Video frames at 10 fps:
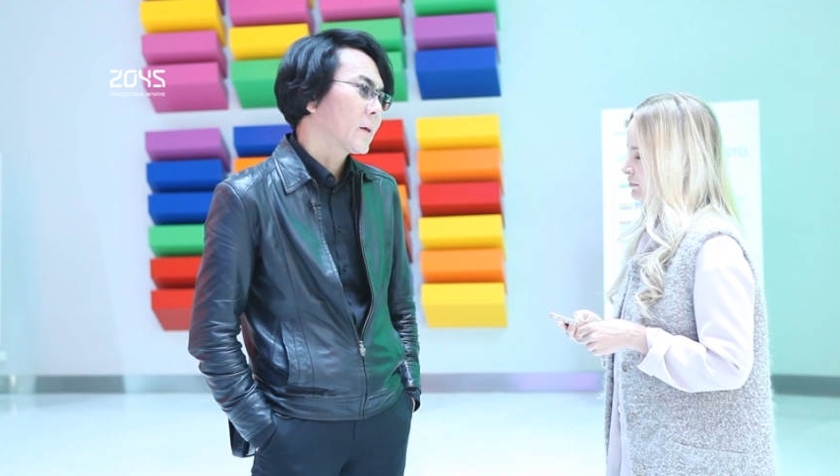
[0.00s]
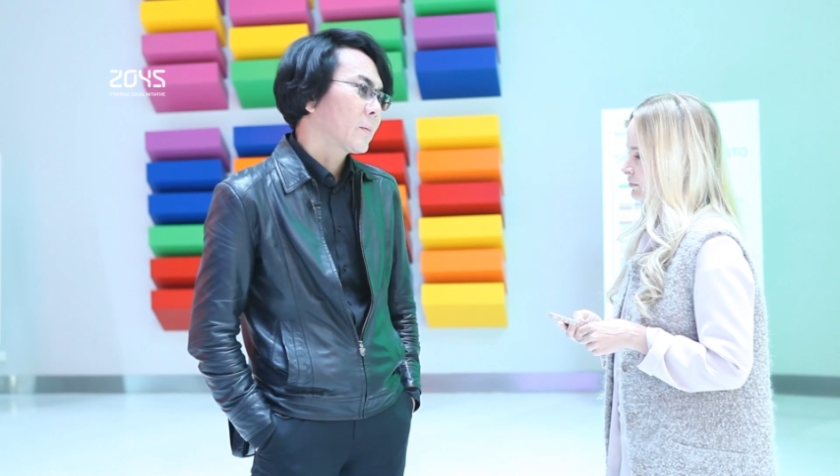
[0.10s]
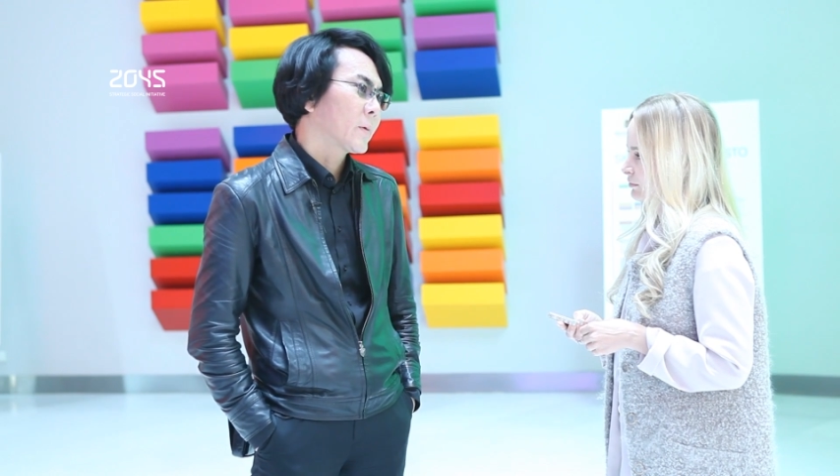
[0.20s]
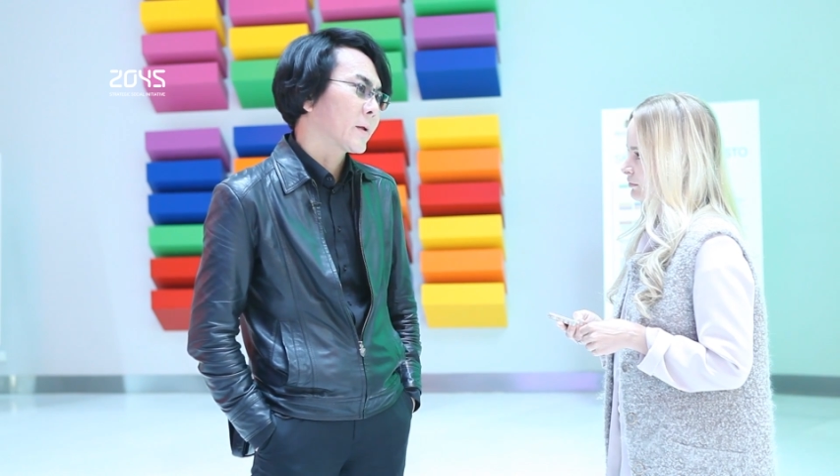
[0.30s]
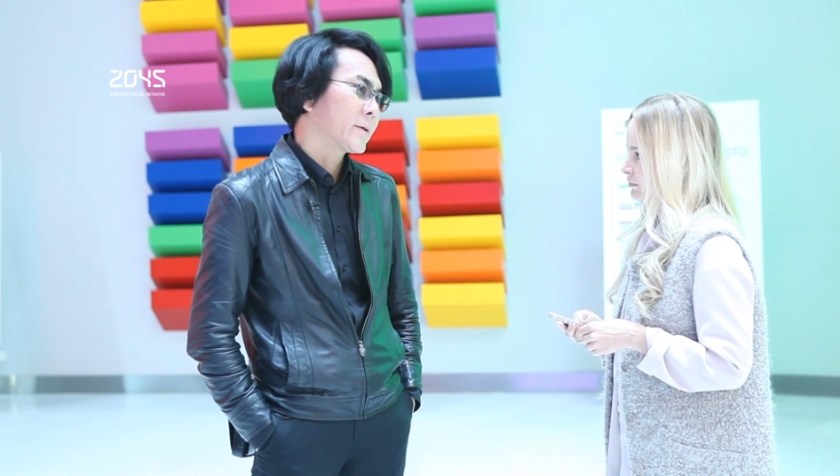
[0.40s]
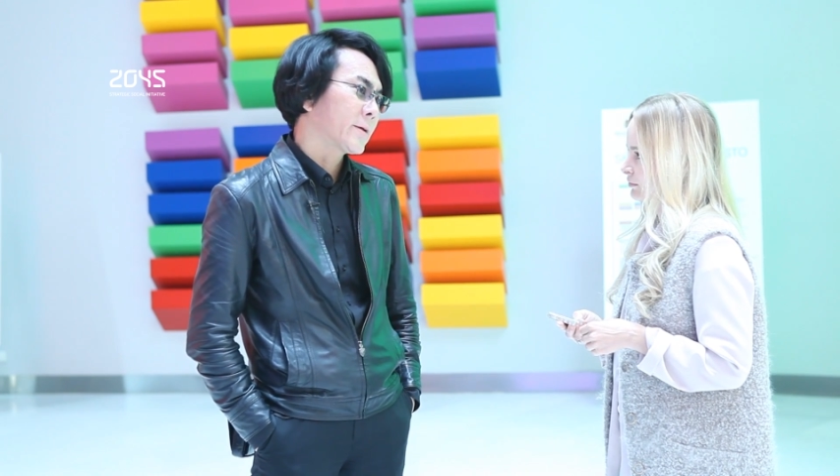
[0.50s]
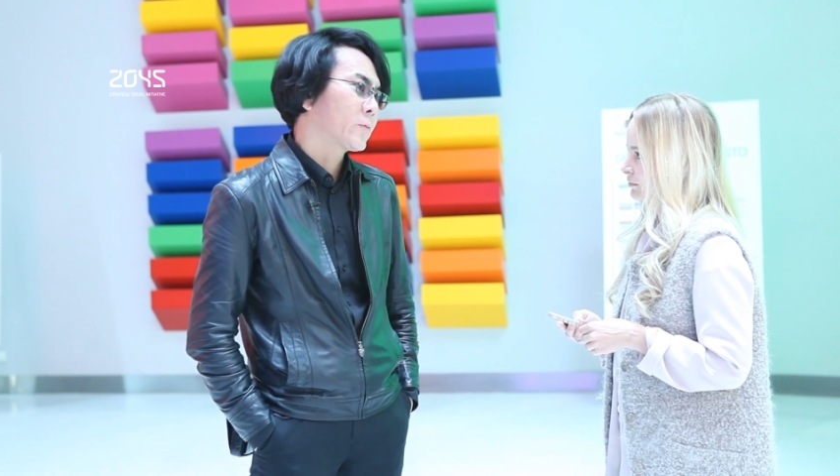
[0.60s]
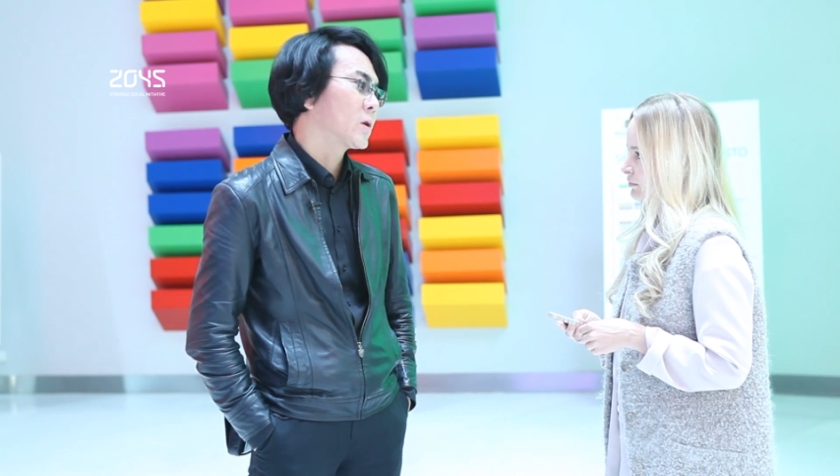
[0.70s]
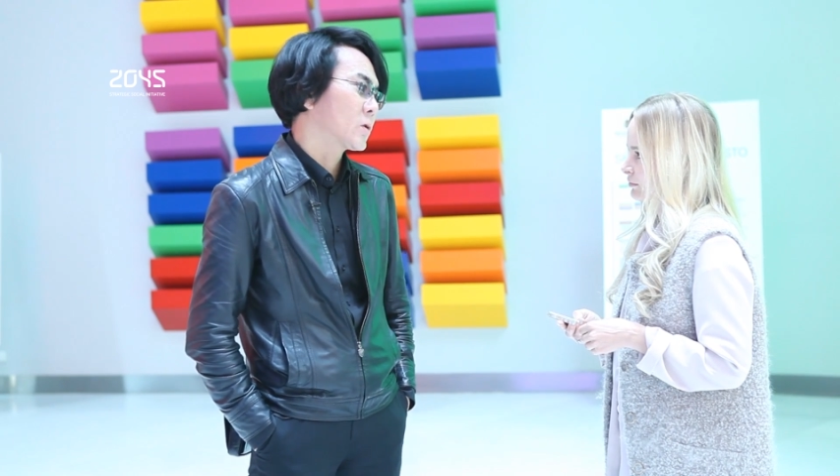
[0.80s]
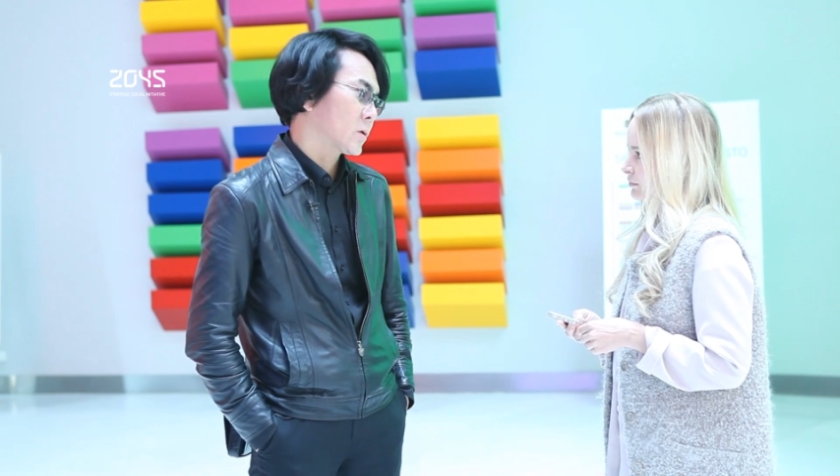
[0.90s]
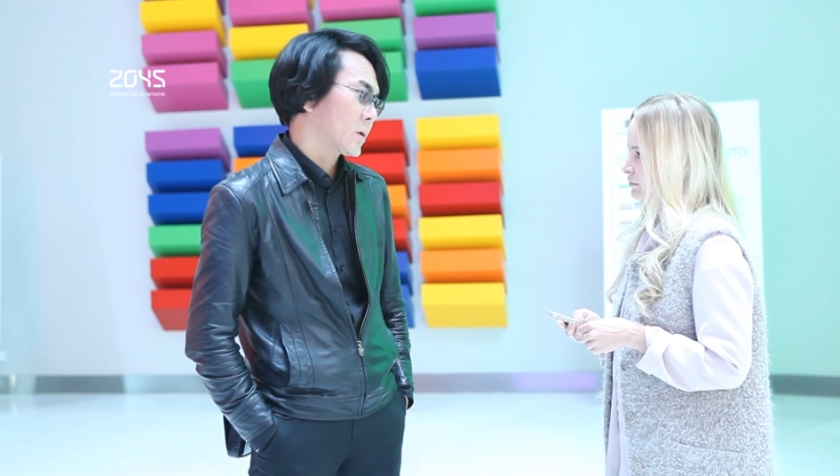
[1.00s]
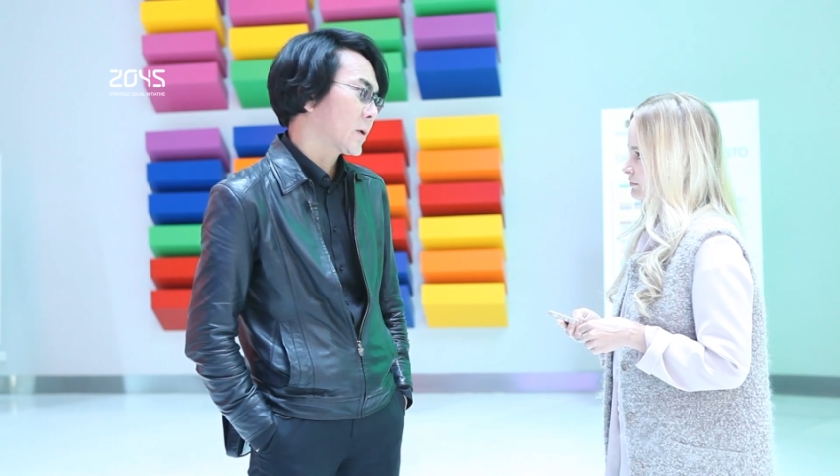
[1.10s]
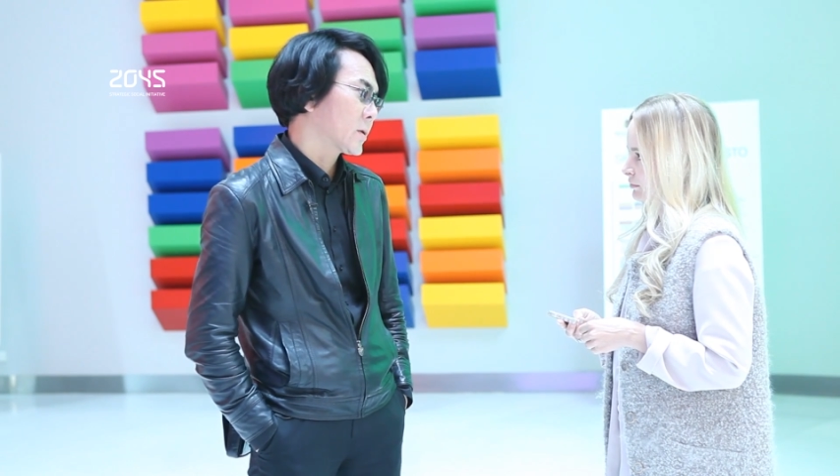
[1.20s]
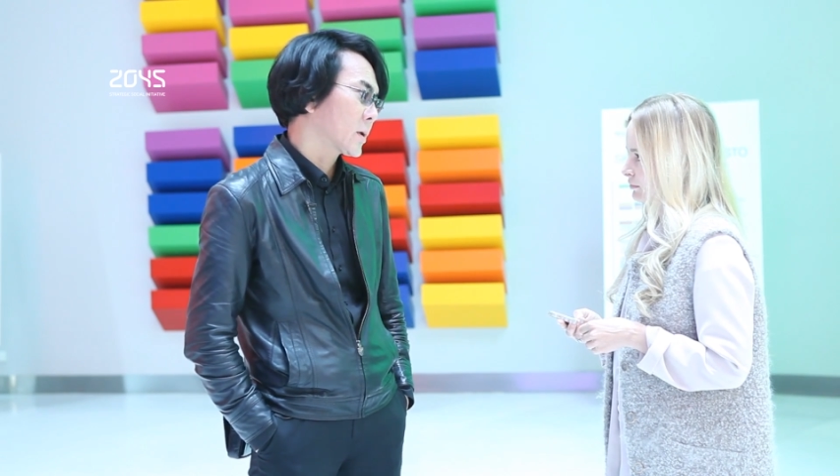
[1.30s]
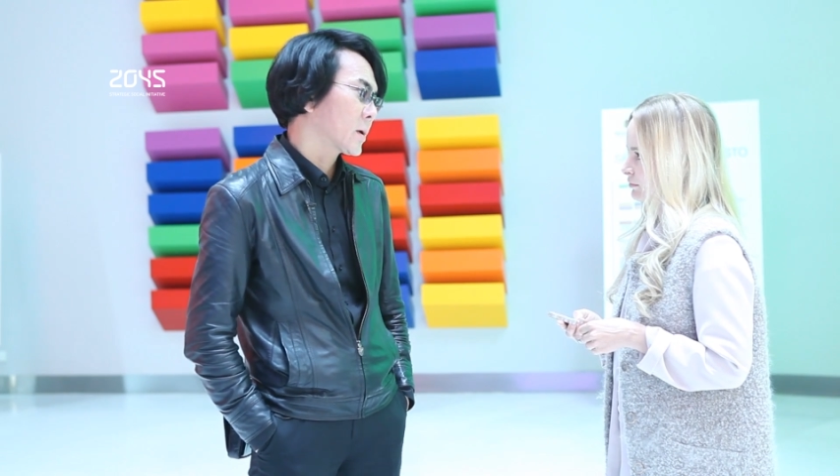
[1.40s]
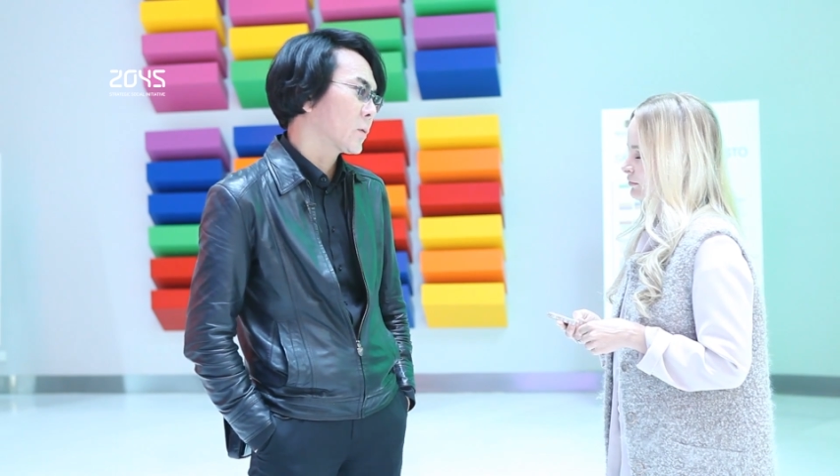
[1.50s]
But the near future, I think